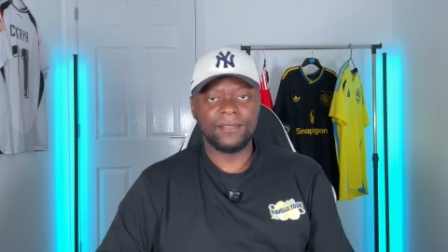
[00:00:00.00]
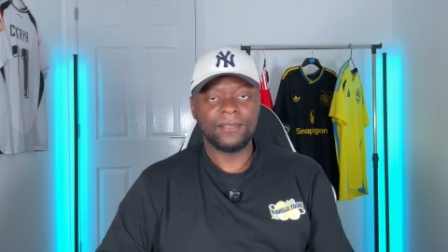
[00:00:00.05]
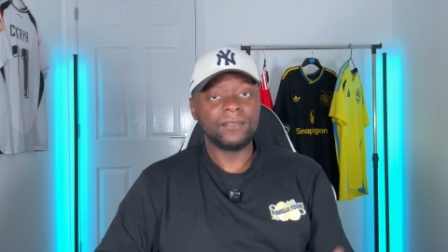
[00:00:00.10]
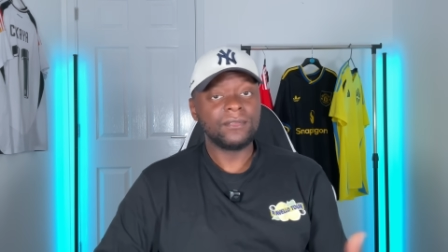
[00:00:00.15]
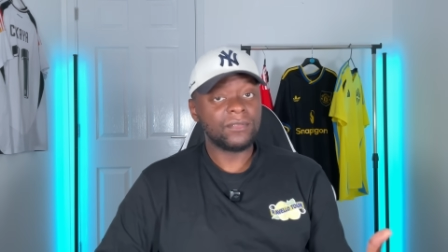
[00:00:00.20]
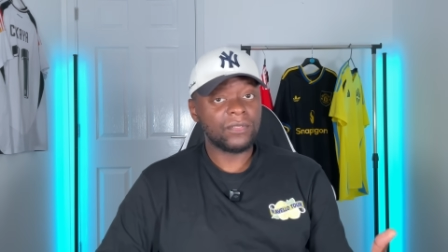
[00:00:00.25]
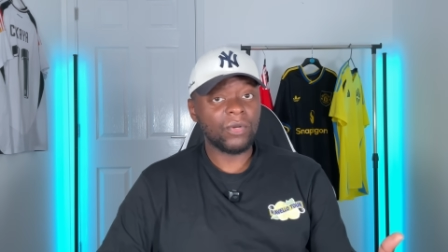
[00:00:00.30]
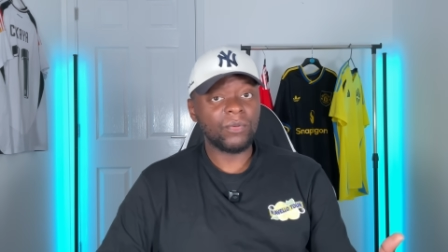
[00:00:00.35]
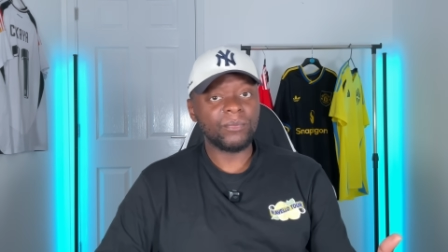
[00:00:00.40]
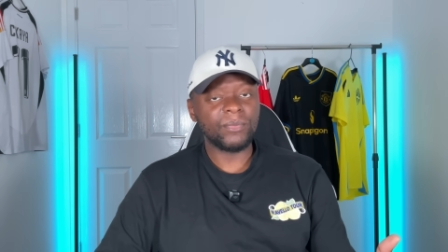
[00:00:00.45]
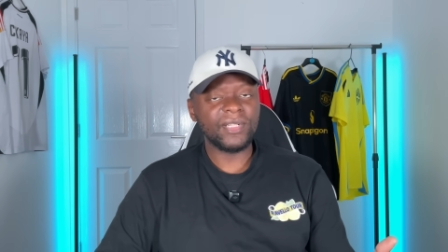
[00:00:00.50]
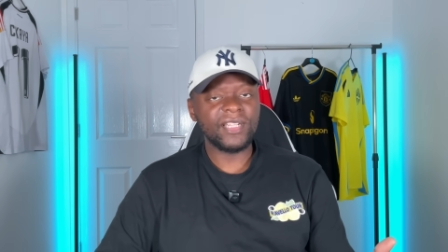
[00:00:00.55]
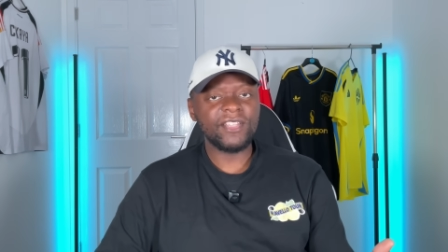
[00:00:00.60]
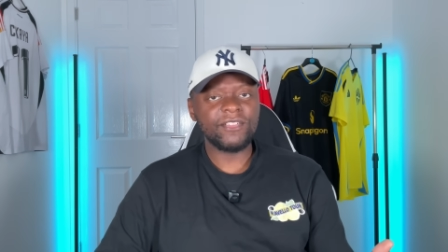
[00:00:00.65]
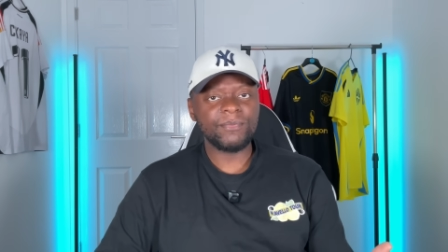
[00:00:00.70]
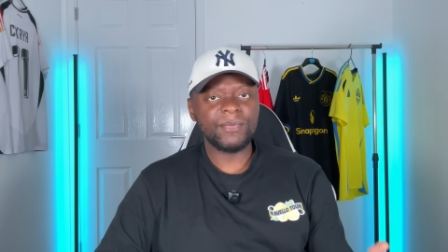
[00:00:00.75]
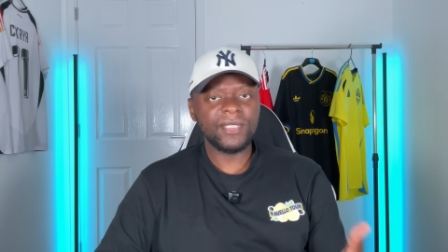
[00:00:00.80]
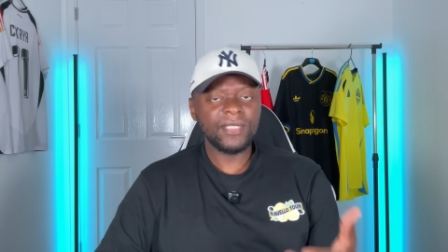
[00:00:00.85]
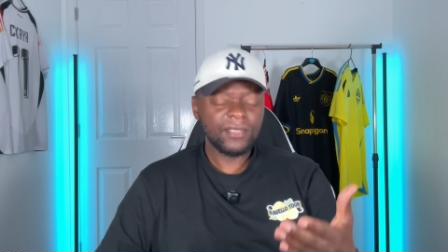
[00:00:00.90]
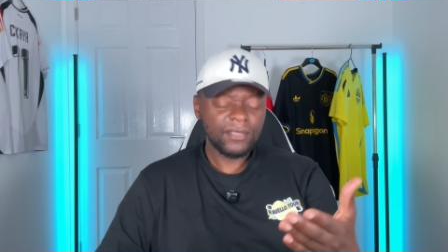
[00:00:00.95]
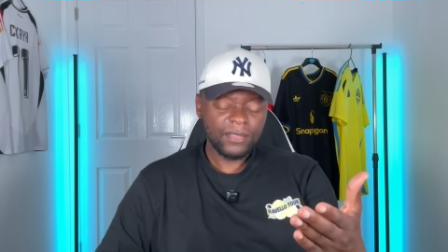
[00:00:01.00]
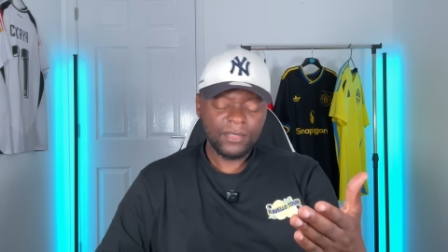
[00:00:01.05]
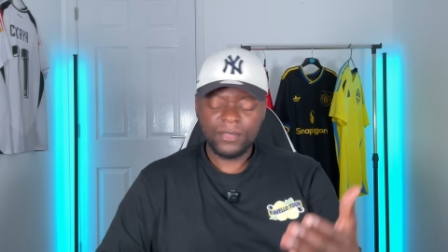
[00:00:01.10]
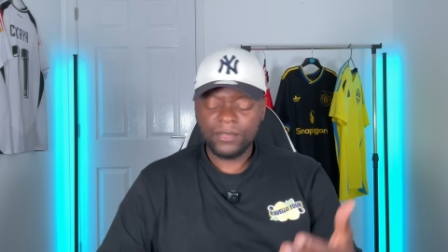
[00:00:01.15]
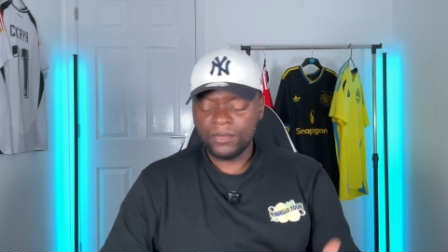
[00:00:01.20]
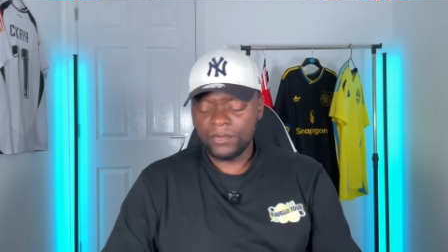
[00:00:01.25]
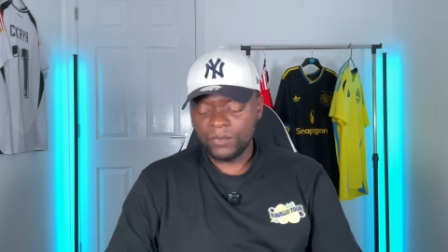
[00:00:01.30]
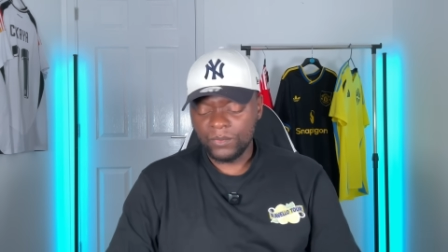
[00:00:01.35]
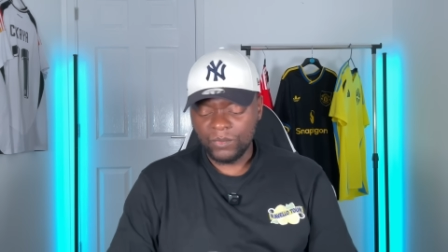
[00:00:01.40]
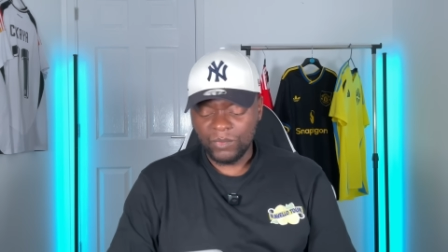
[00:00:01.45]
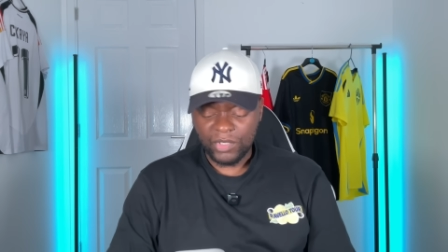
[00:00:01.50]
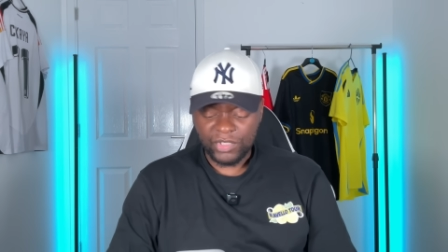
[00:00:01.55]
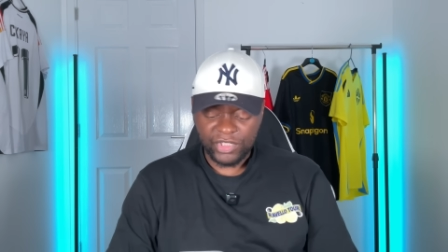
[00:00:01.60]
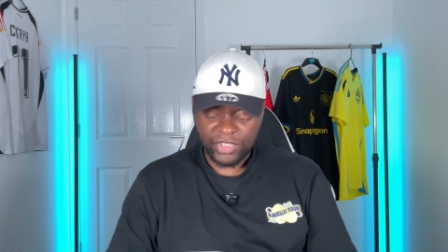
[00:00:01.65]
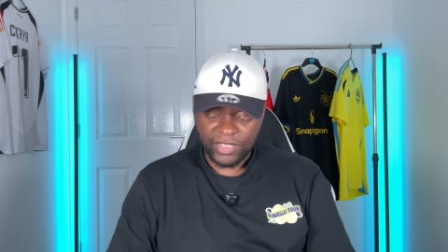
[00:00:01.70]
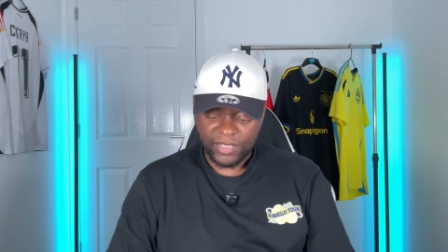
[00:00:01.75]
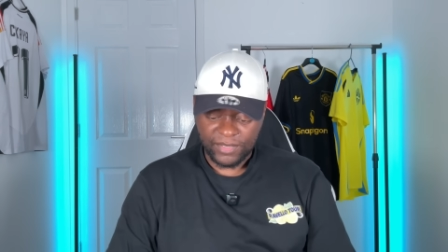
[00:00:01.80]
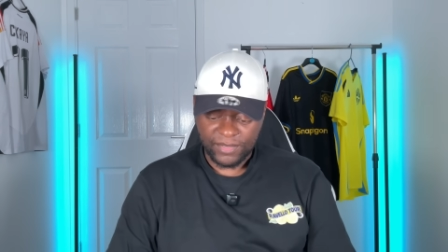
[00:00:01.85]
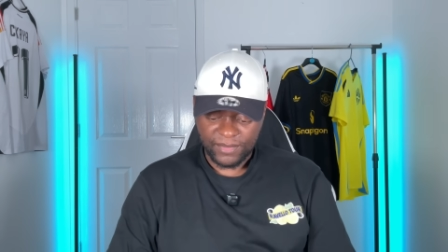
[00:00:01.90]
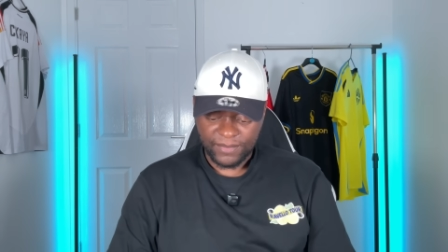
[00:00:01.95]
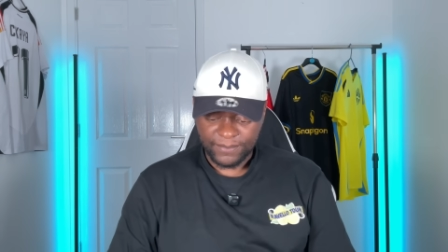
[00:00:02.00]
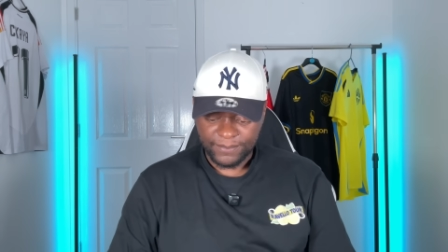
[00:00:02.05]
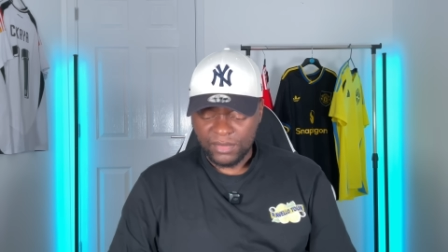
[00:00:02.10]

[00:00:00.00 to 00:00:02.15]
Don't believe me? Watch this.